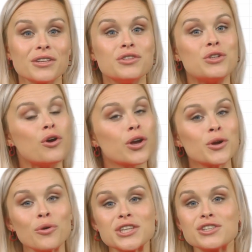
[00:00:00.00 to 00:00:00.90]
the
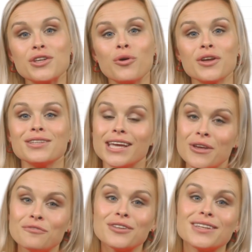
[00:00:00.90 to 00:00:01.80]
current ratio
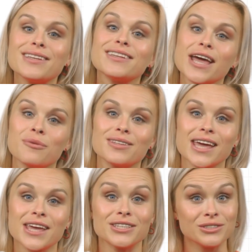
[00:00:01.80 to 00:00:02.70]
upside versus
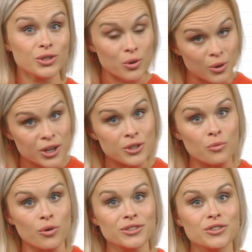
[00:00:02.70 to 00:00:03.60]
downside is no longer
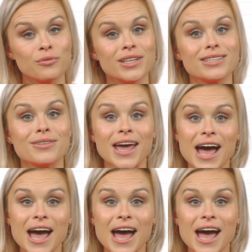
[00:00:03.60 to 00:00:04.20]
worth the risk of